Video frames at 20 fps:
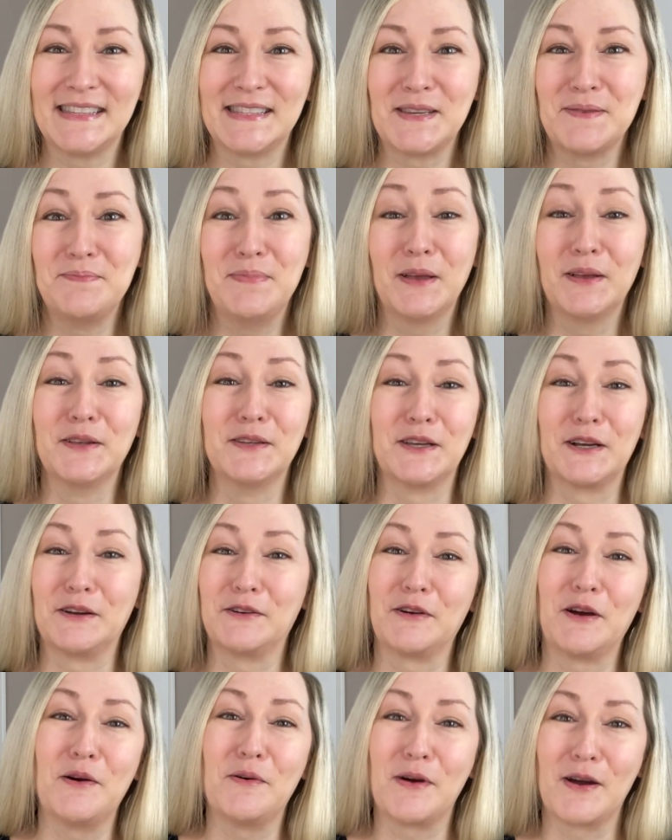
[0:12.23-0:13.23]
to build and
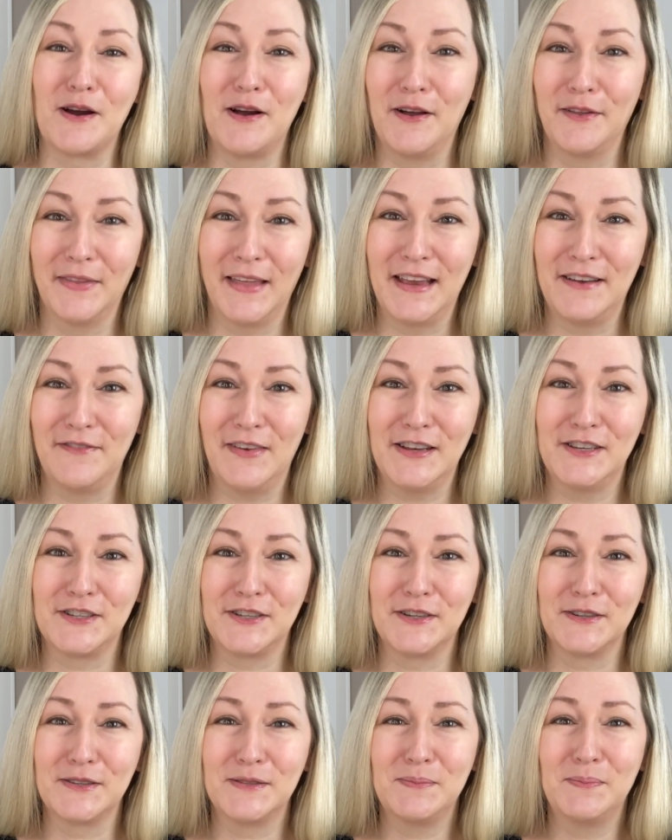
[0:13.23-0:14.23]
grow our online
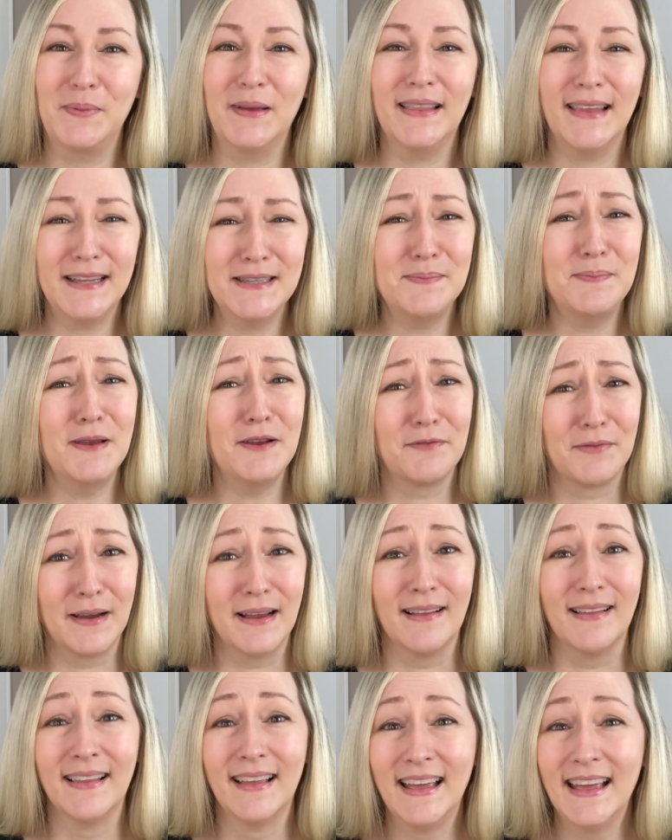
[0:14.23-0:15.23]
ventures, but let's be
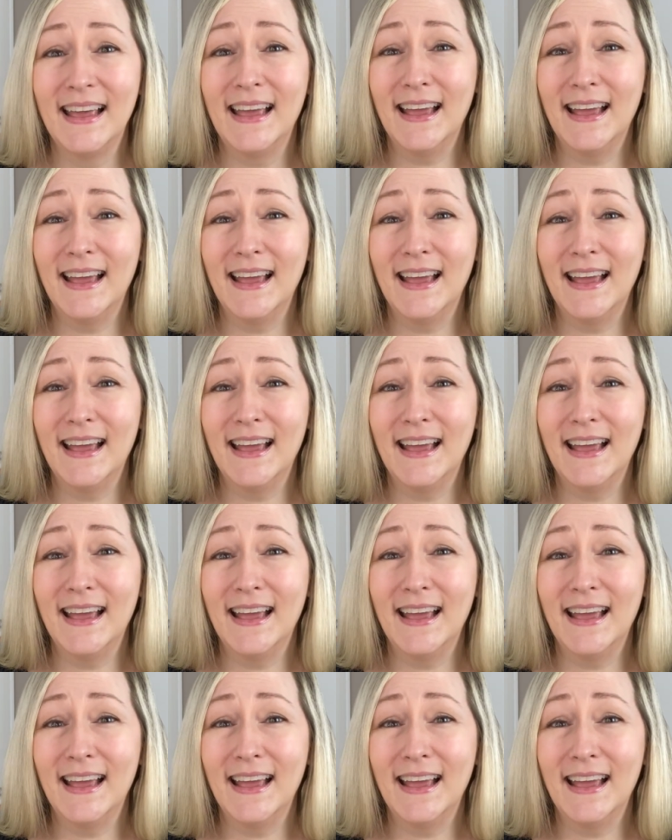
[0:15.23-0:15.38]
real,